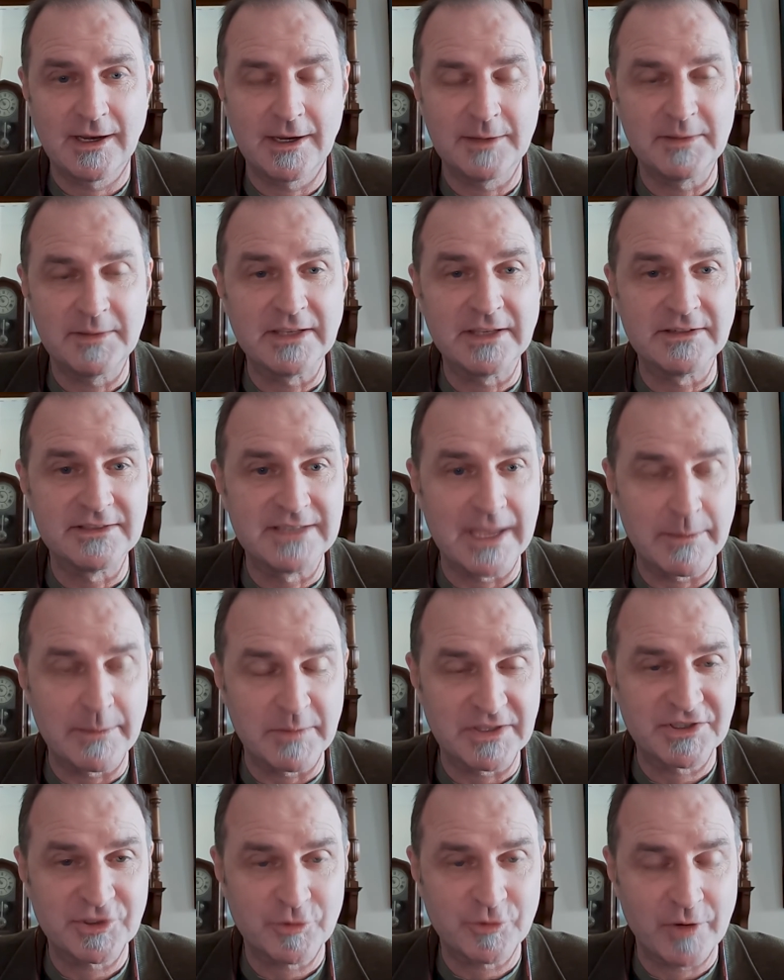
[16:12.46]
in
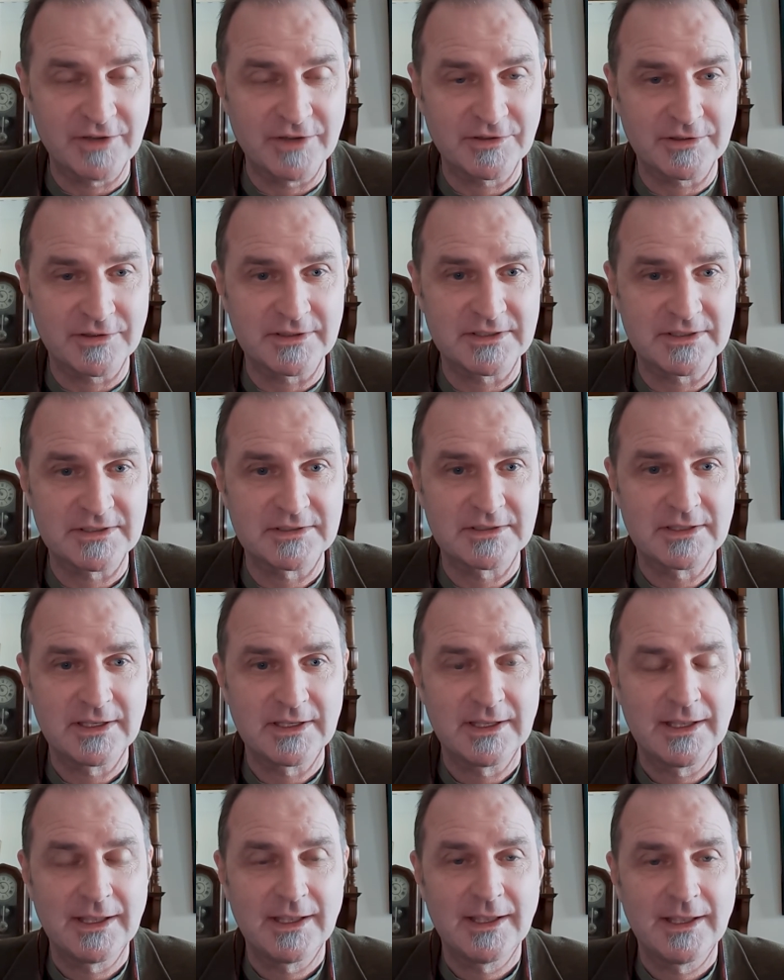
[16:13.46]
demonstrations,
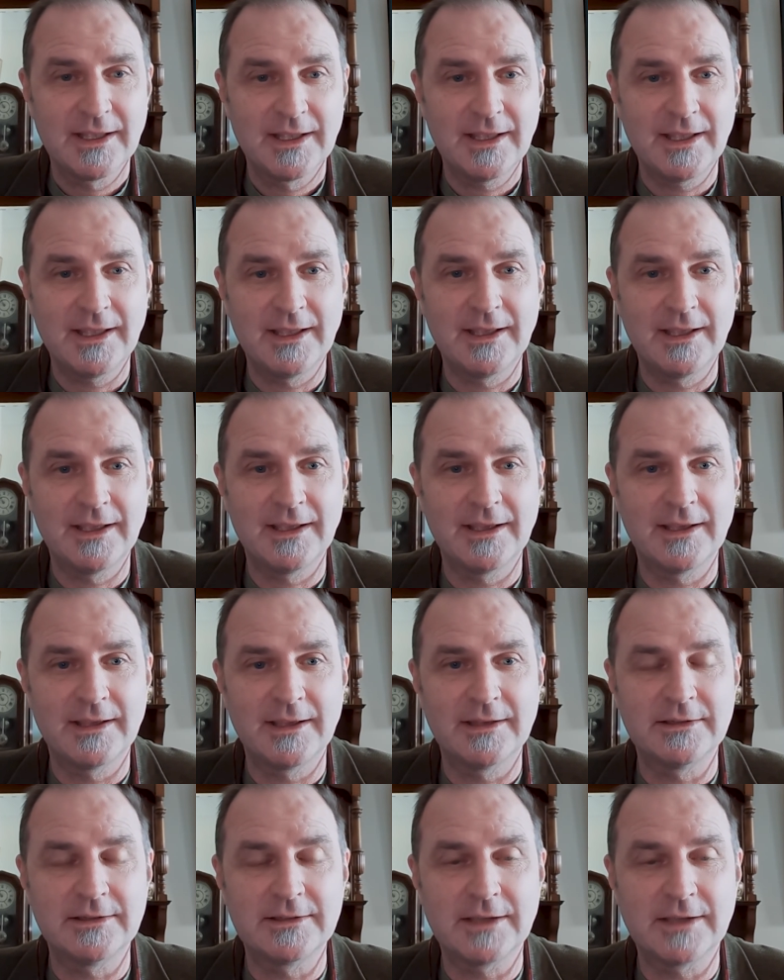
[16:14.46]

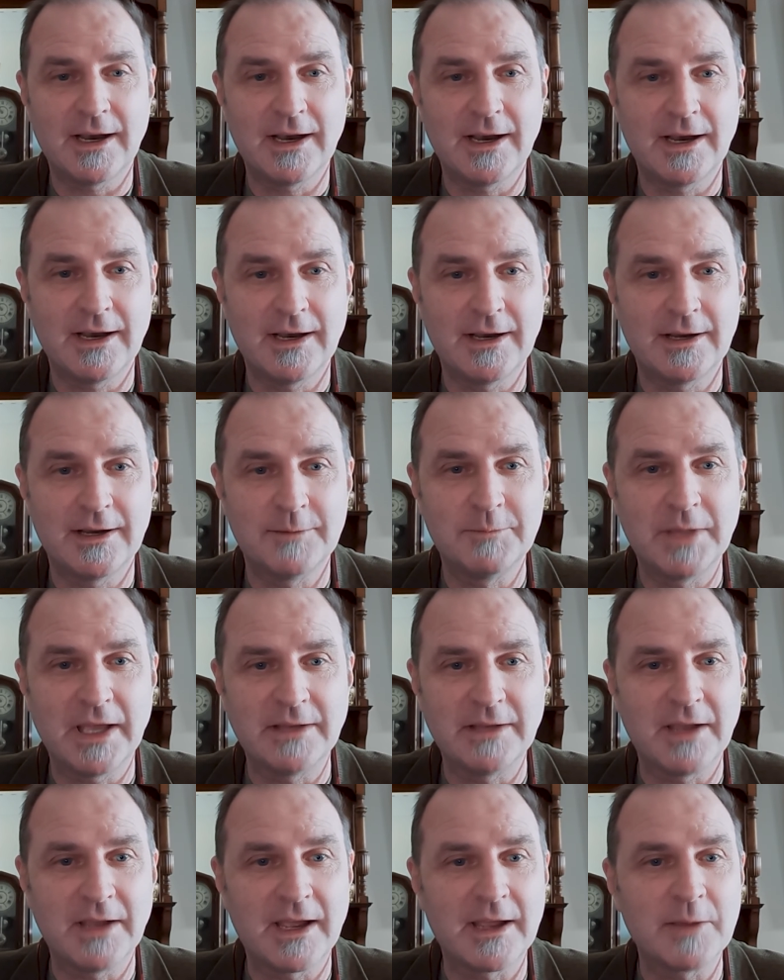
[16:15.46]
and
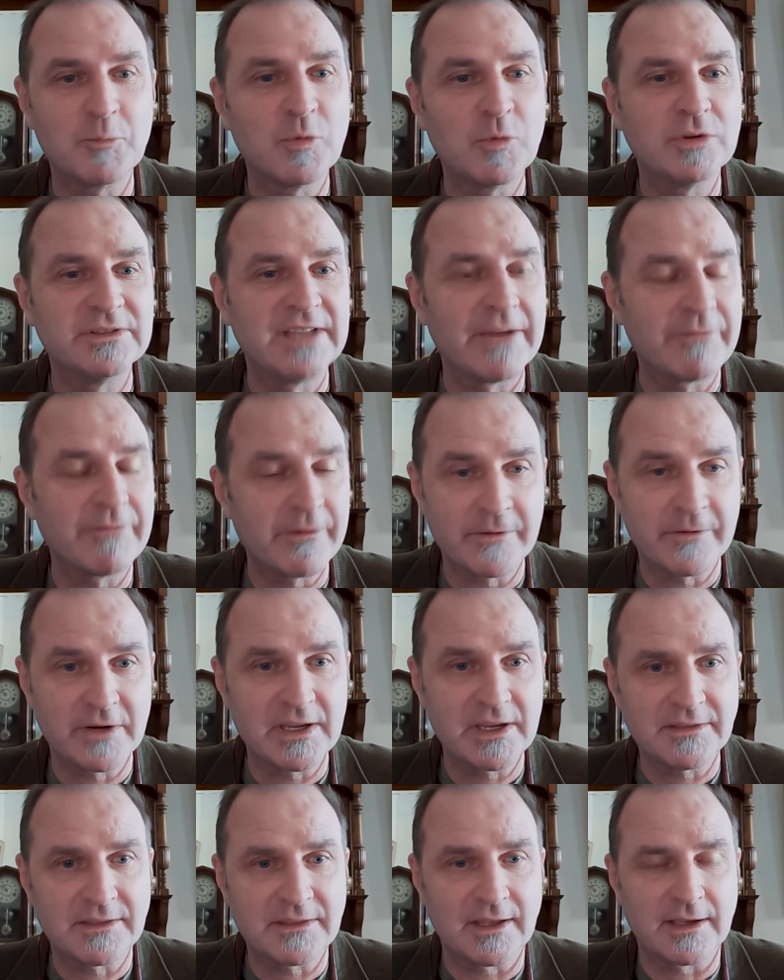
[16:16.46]
I will never
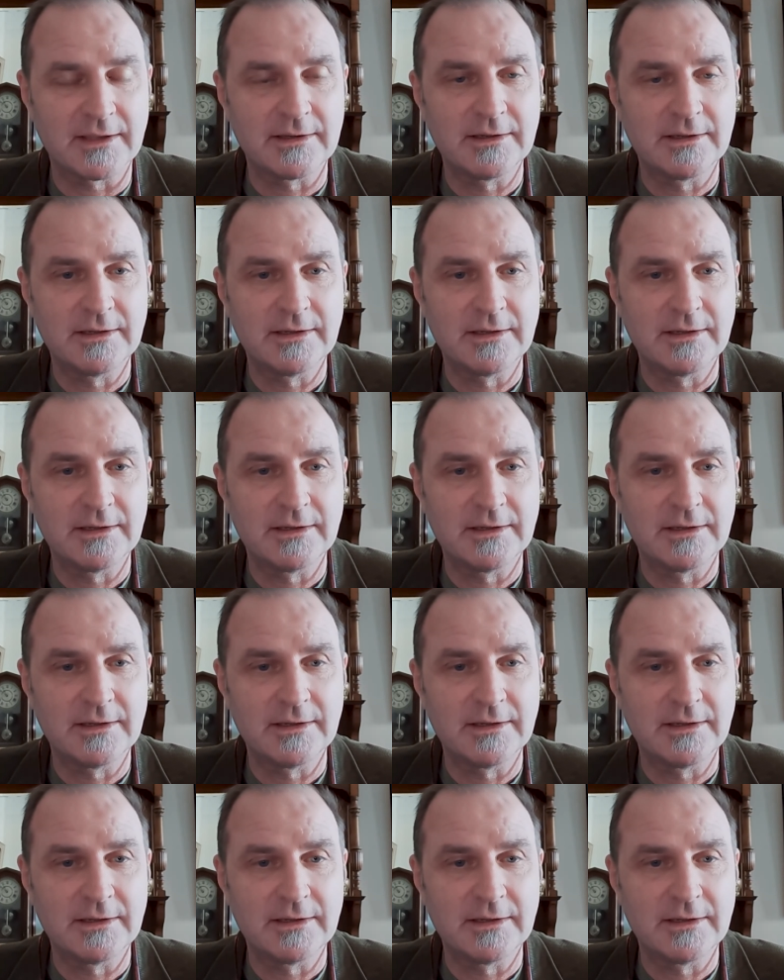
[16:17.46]
forget that.